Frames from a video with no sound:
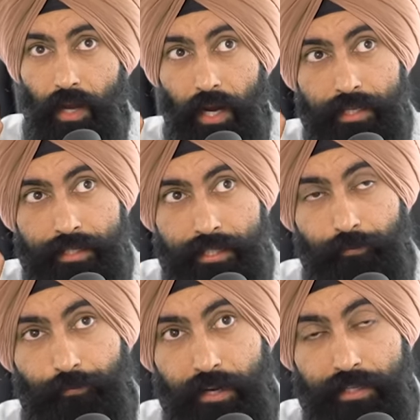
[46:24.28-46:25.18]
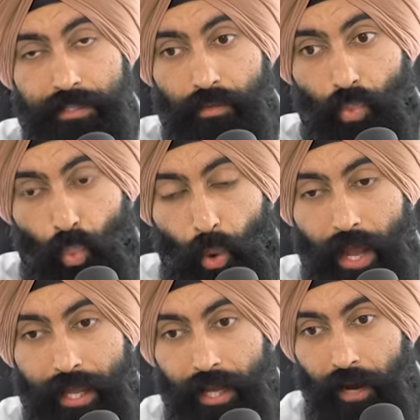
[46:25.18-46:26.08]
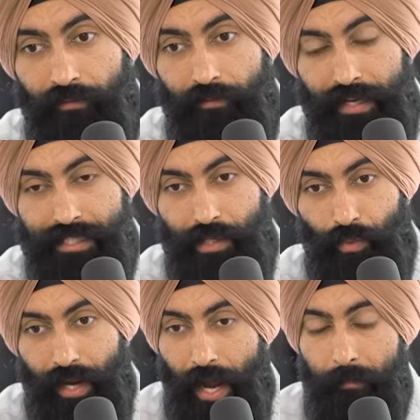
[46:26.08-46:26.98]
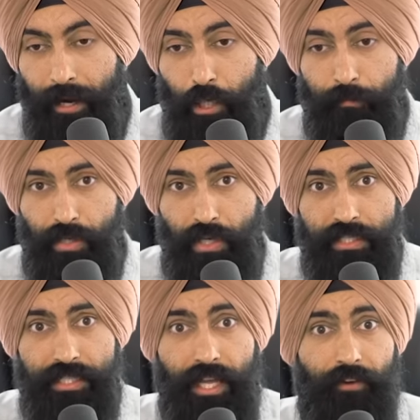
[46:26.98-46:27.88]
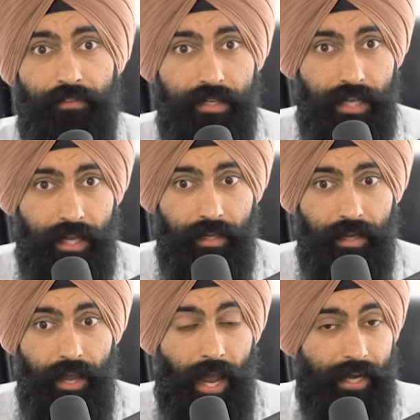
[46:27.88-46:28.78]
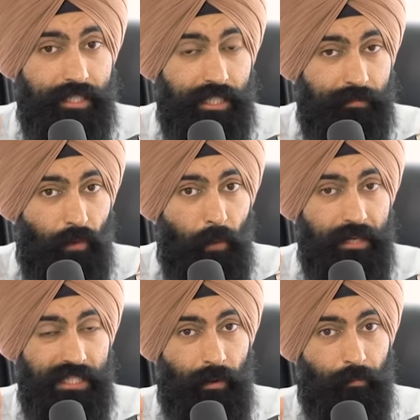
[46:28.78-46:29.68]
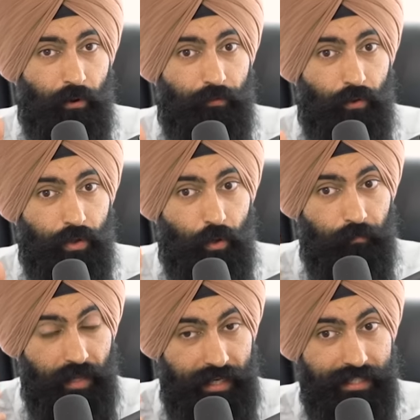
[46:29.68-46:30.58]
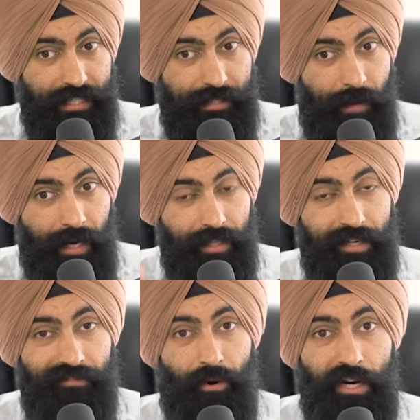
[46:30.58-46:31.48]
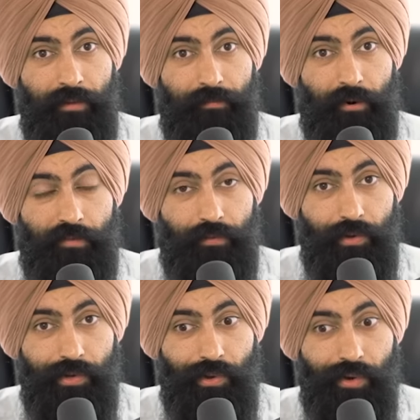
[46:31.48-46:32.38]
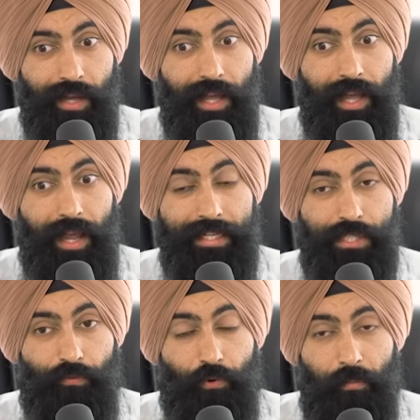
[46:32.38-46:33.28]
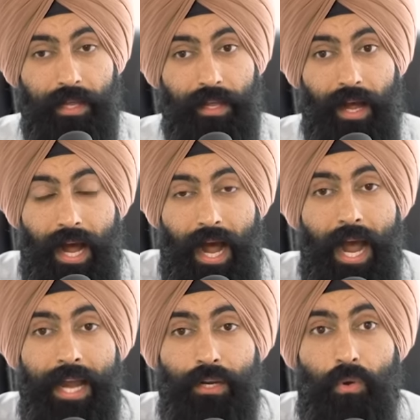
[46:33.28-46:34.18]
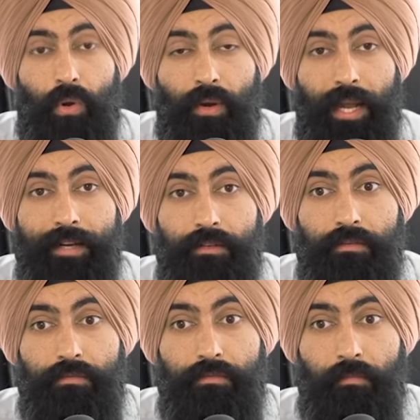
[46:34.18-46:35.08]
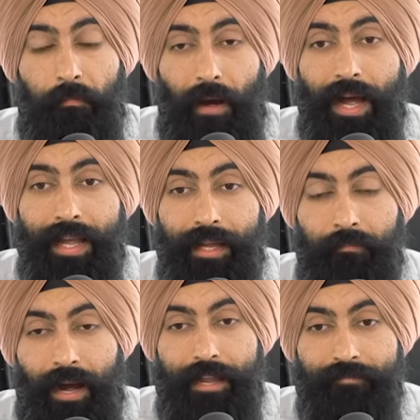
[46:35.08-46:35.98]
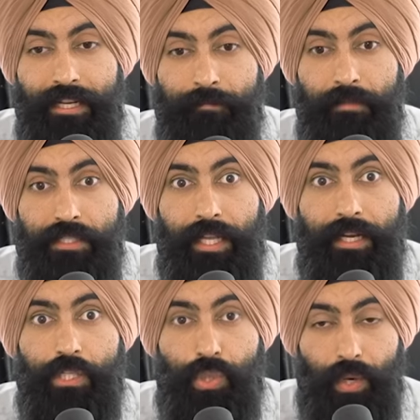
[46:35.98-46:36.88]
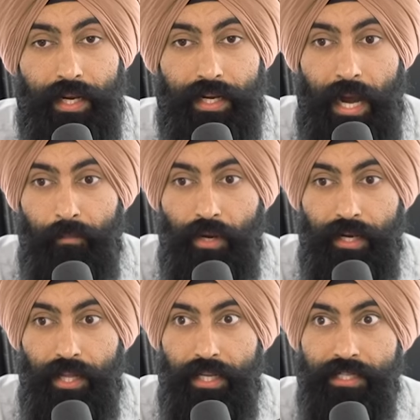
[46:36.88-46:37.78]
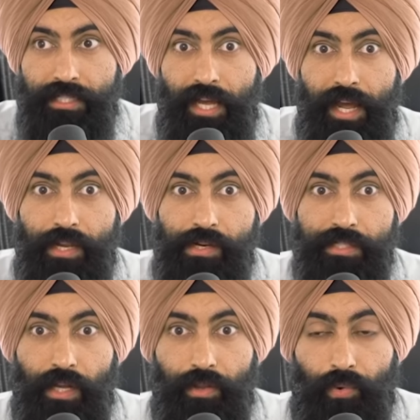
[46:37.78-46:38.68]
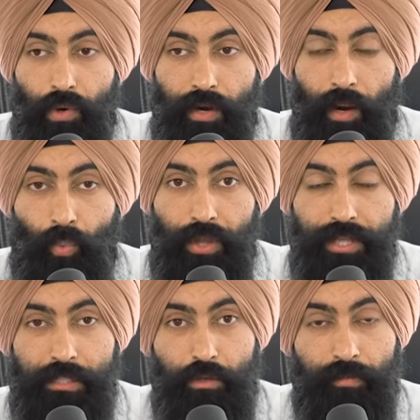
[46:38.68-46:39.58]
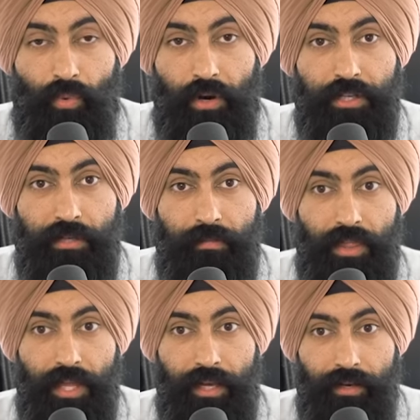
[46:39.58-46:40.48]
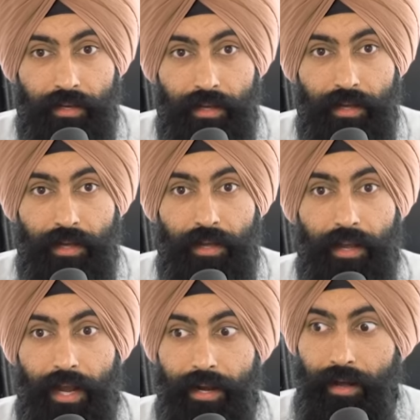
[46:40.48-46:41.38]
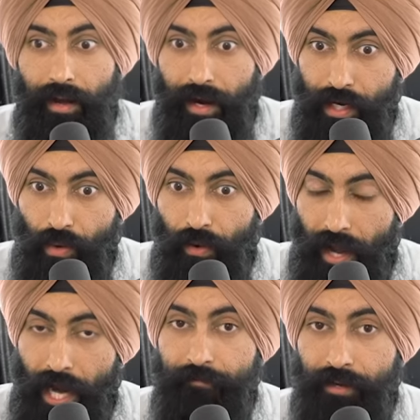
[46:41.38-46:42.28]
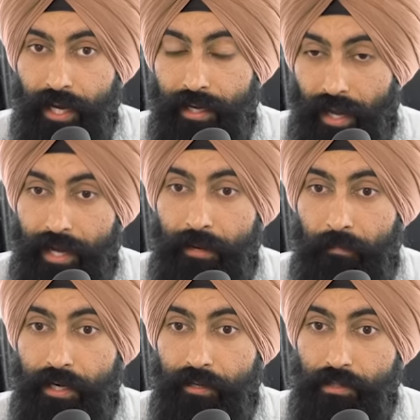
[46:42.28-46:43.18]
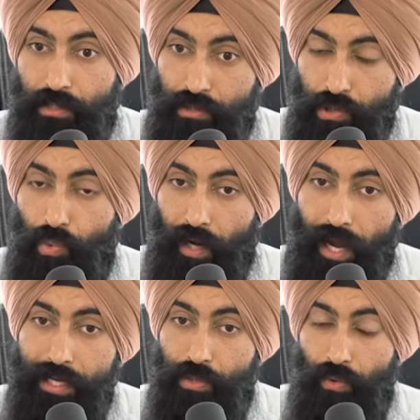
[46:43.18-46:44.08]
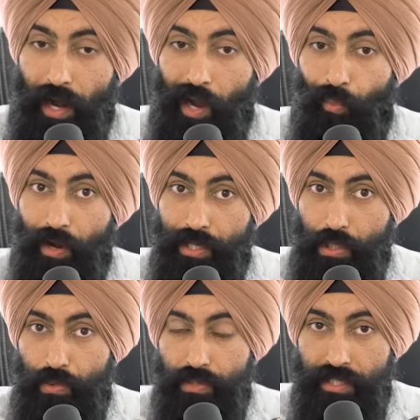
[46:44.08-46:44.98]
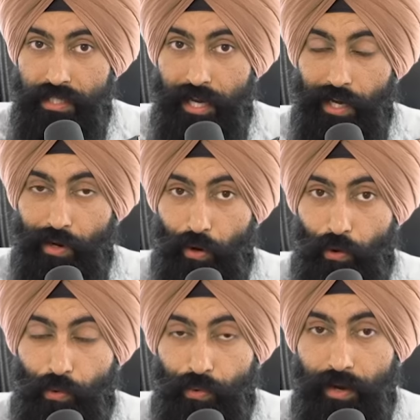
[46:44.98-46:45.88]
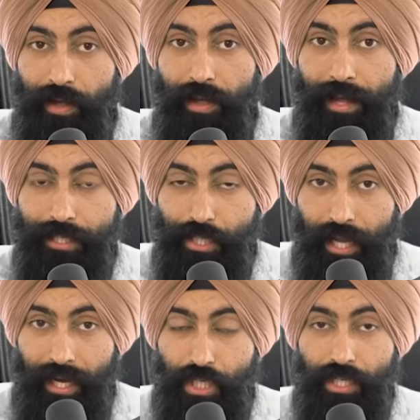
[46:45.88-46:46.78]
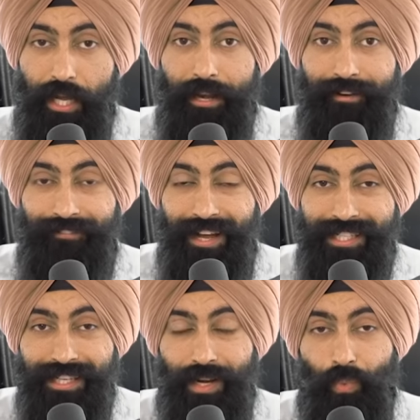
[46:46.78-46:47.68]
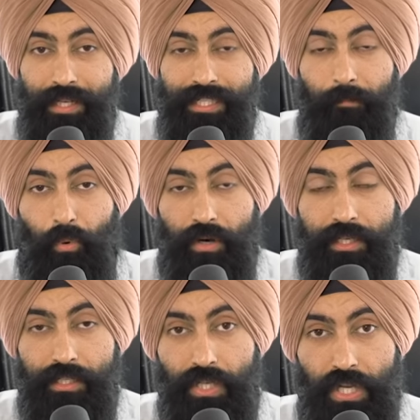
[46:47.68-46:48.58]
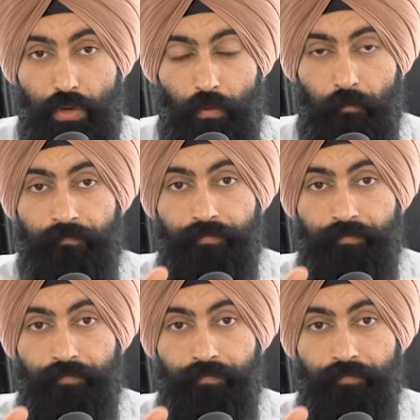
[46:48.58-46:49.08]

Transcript: a different way of investing, right? I buy cryptocurrency every day, and it's a small piece of my portfolio. It's the speculative part of my portfolio. And so for me, I don't look at buying my investments like a trade. I'm looking at things ten years down the road and what this will be worth to me then. And I don't advocate anybody to do what I do. I want you to take your own education and invest in what's important to you.